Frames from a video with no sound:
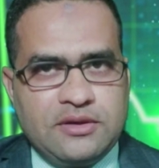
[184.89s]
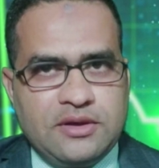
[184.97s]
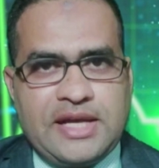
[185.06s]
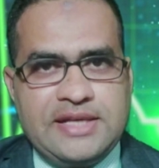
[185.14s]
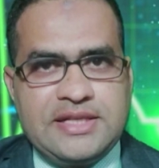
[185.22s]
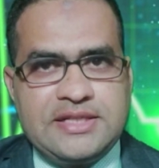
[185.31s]

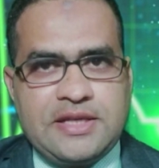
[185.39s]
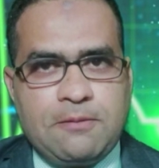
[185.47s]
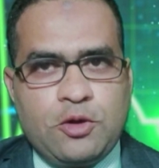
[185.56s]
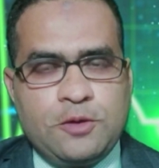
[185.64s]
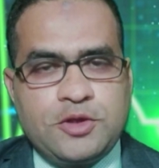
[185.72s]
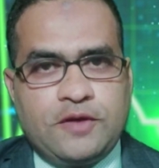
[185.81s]
Signs and
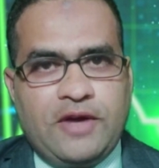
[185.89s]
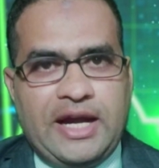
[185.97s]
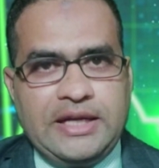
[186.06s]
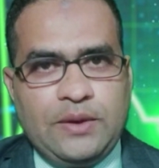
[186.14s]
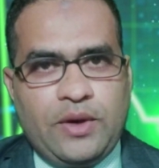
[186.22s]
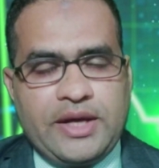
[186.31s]
symptoms of
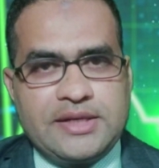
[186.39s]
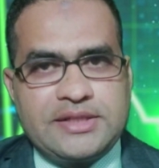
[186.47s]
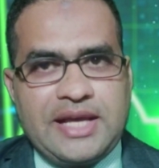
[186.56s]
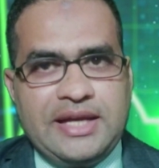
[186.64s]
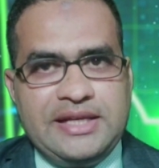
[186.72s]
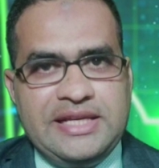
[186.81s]
hantavirus
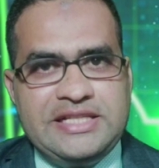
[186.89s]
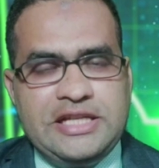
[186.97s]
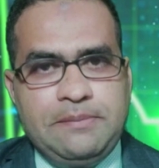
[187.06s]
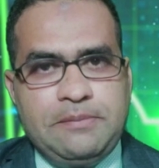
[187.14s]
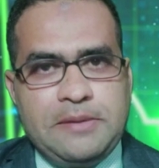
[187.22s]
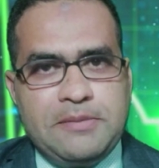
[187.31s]
can
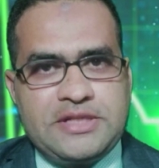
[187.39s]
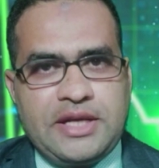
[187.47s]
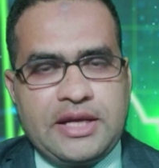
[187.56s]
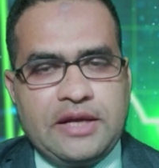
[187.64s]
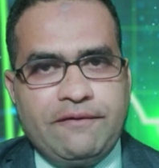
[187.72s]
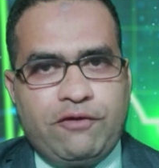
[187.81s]
easily be
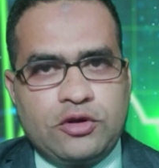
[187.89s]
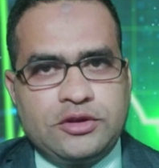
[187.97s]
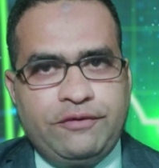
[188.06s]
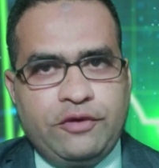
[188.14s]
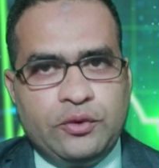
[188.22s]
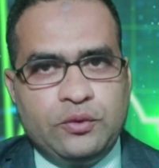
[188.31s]
mistaken for
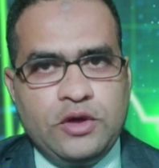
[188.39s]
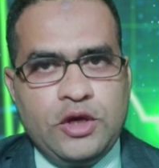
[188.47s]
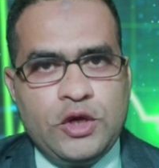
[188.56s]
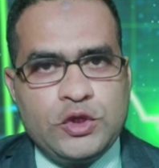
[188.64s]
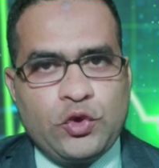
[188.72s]
the flu.